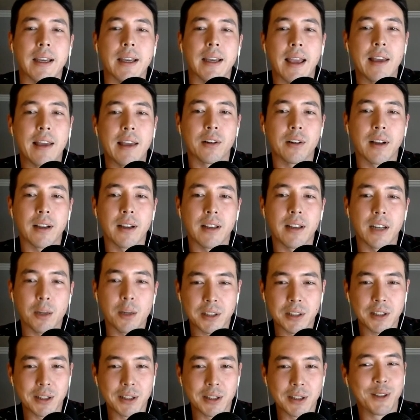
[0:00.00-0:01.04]
8 or 9
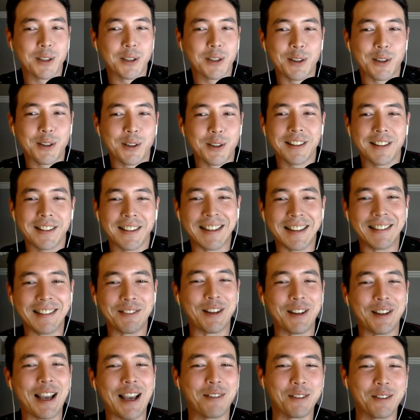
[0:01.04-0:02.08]
episodes recorded, and
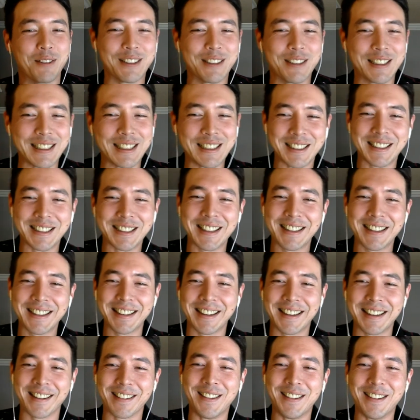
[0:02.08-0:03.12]
we haven't released it yet
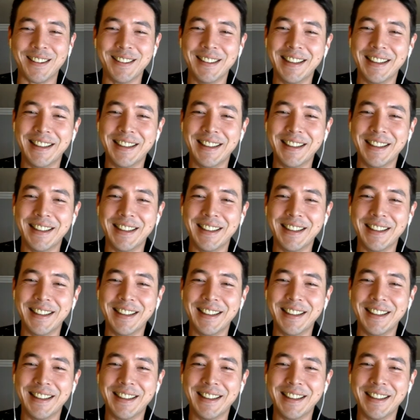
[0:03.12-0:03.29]
at all.